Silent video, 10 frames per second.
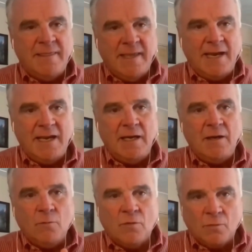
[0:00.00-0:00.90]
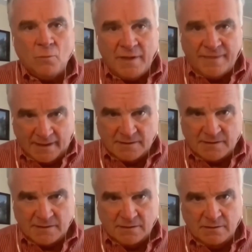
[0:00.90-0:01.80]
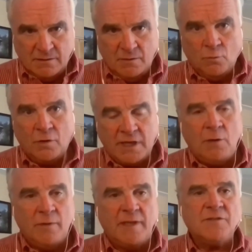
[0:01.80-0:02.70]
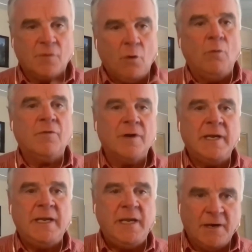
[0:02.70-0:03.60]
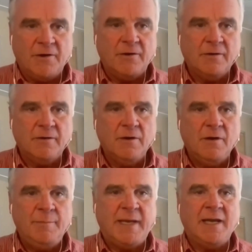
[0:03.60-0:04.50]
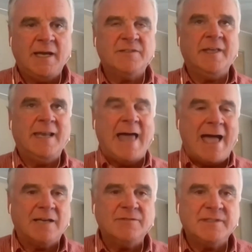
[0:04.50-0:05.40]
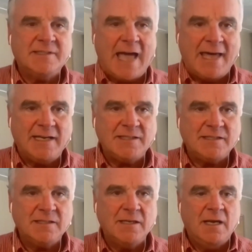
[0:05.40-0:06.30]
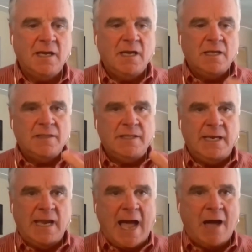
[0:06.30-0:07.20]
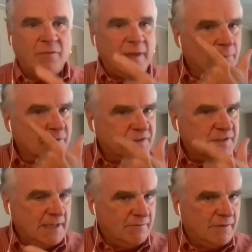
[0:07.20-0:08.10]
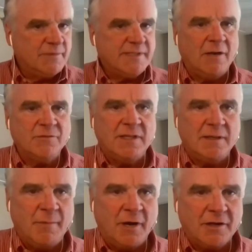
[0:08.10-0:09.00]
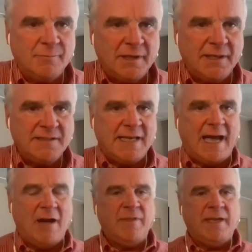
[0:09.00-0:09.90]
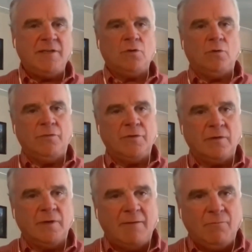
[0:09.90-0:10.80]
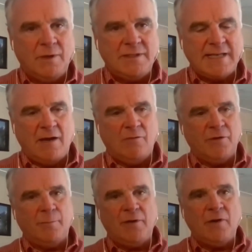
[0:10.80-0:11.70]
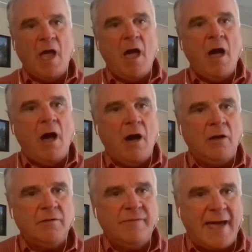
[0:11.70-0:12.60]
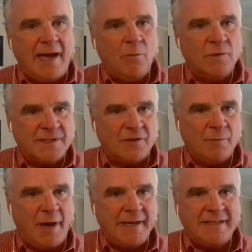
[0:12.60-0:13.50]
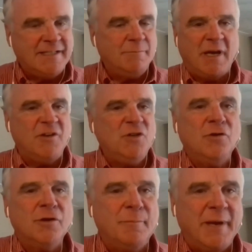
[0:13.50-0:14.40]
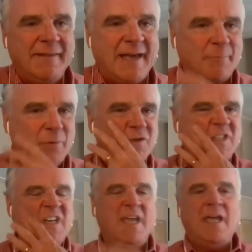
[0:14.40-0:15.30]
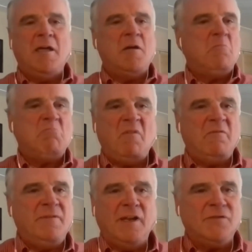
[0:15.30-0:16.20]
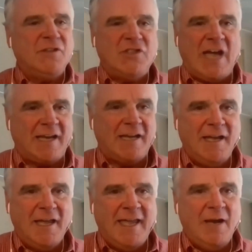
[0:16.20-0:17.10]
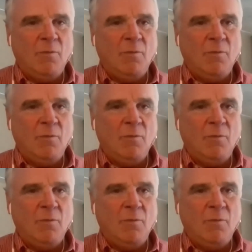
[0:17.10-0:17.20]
They were with us, working with us for over a year, because the lack of status, how they perceived themselves in the marketplace, how they told their loved ones, how their peer, all of that was undermined. Didn't matter. You could have paid that person, fill out the check. Really?